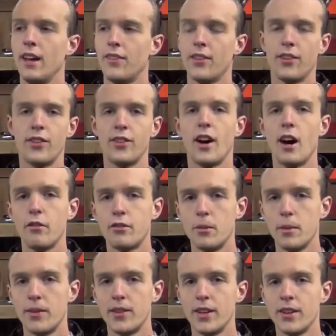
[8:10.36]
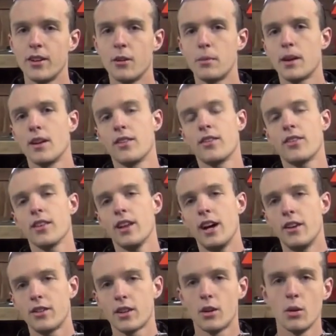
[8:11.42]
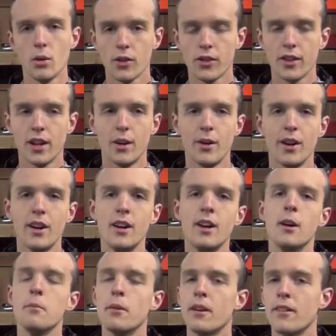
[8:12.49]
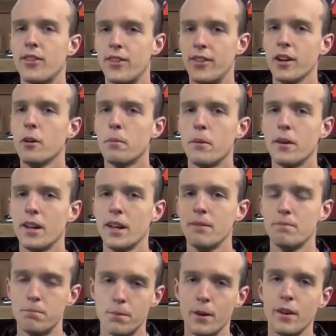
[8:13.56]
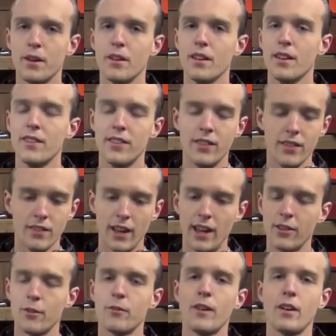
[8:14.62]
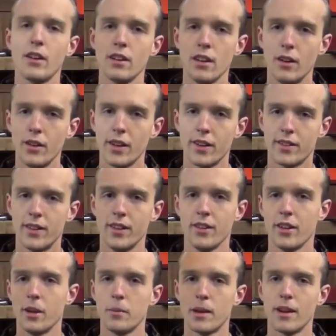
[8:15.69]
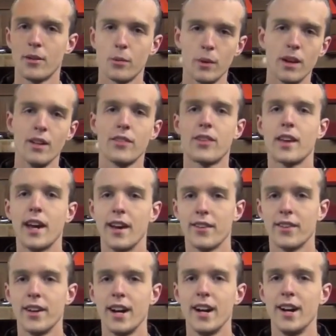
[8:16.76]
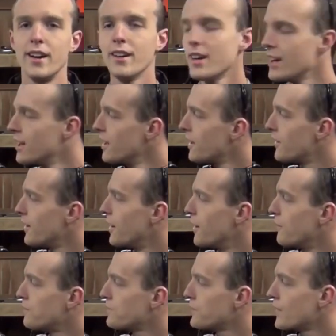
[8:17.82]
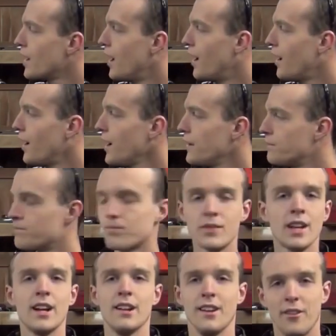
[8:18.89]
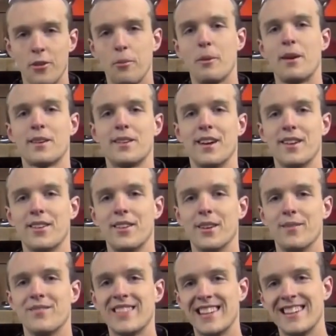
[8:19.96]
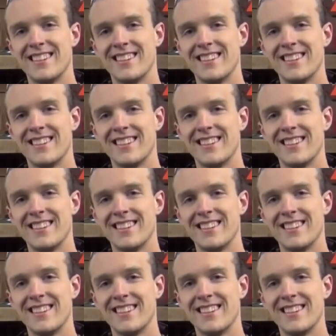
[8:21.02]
it's a softer material because it's allowed to cool slower, but it's still pretty brittle. It has a very low ductility because, well, it's cast iron. So, alright, let's spark test it.